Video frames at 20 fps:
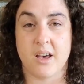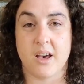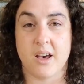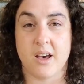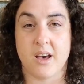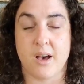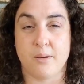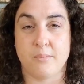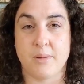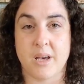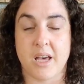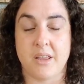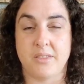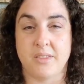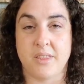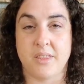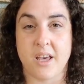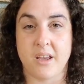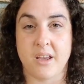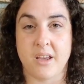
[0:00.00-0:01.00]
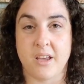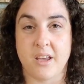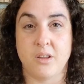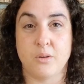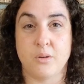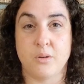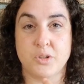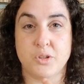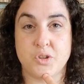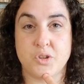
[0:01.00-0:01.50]
And then you
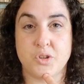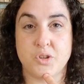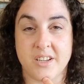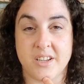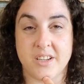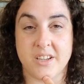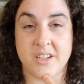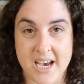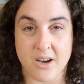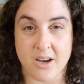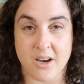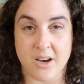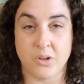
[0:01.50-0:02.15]
put your head down,